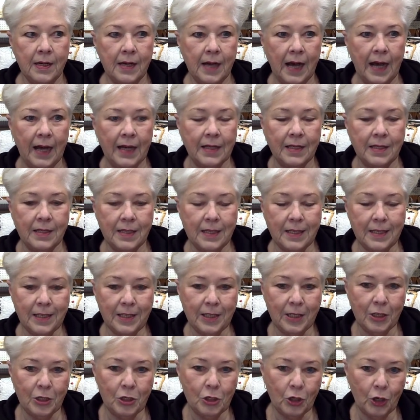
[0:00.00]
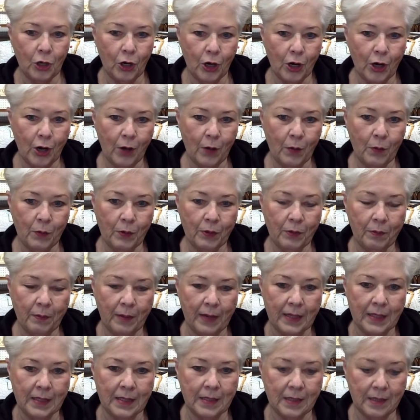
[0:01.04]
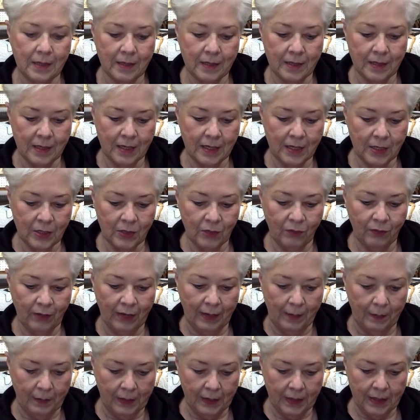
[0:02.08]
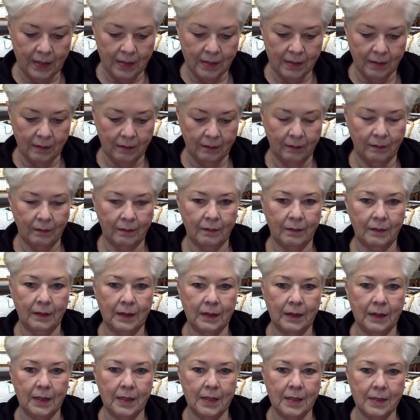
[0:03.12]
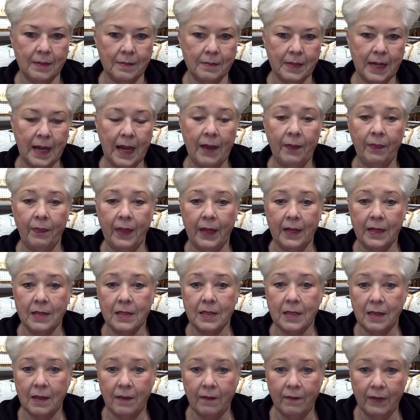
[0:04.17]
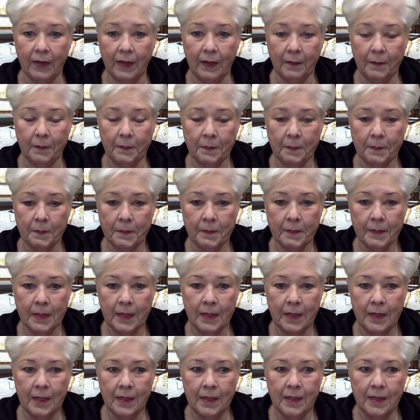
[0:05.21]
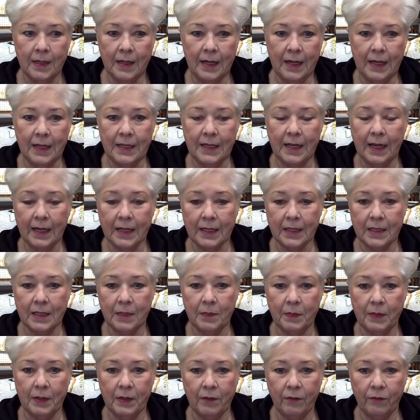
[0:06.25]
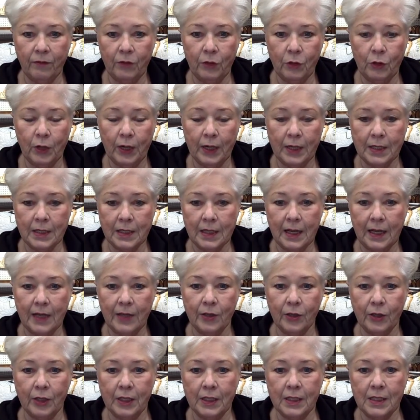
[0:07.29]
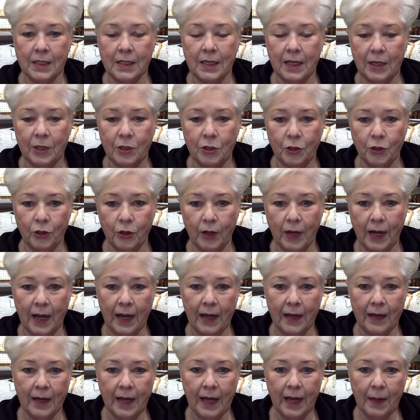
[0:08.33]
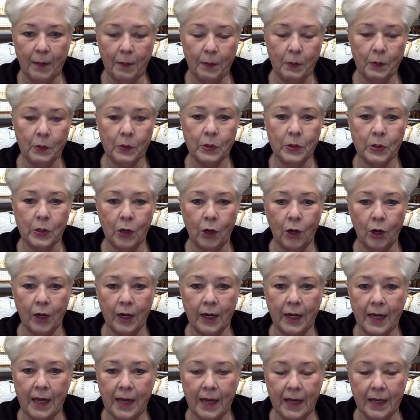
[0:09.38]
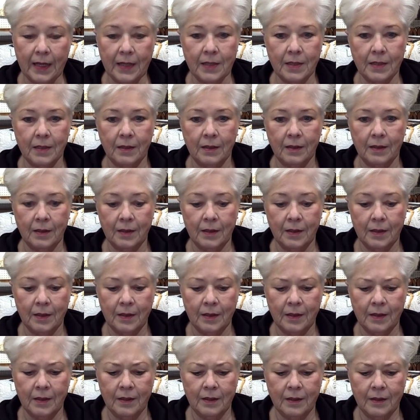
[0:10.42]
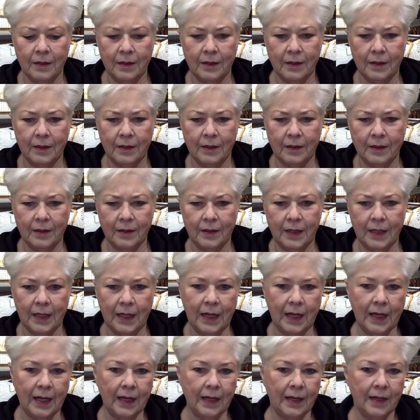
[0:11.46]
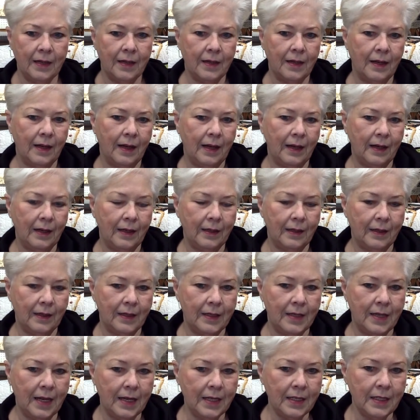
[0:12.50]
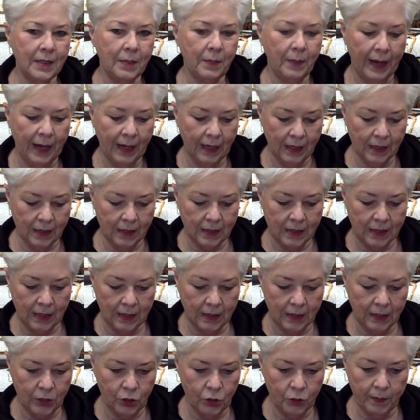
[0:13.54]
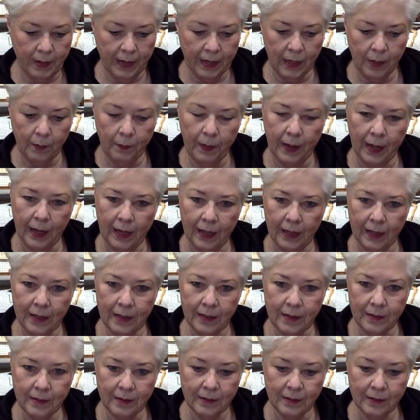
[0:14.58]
I sent a jar home with my son and his family at Thanksgiving. He texted me a few days later and said, "Your apples are a hit." And I texted back and said, "Did you make a pie?